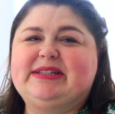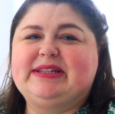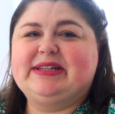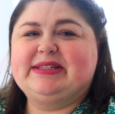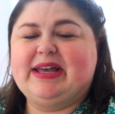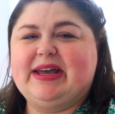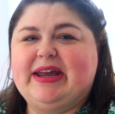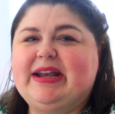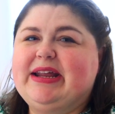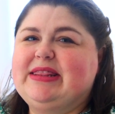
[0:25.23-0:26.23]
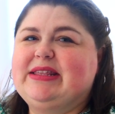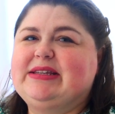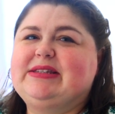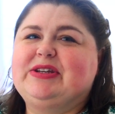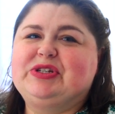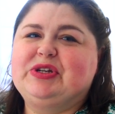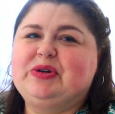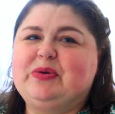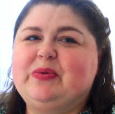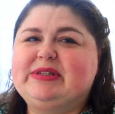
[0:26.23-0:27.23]
to design in this
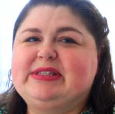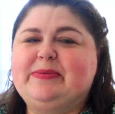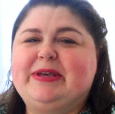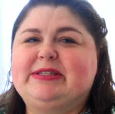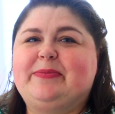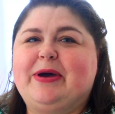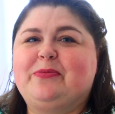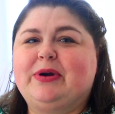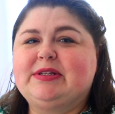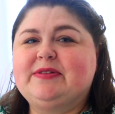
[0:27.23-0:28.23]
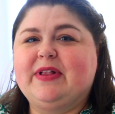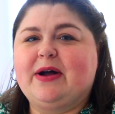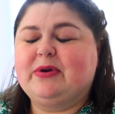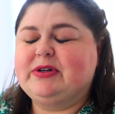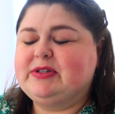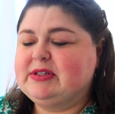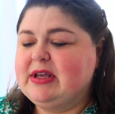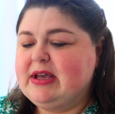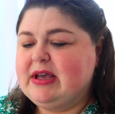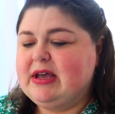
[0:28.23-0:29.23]
issue was the piece about pressed flowers.
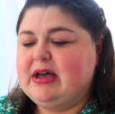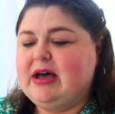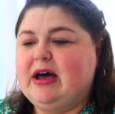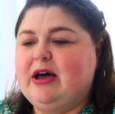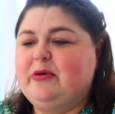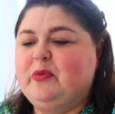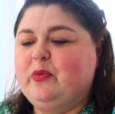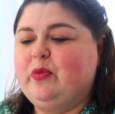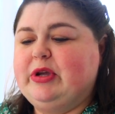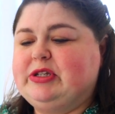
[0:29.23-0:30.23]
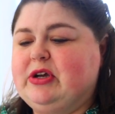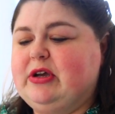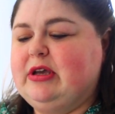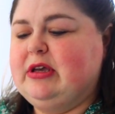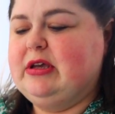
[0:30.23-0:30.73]
We took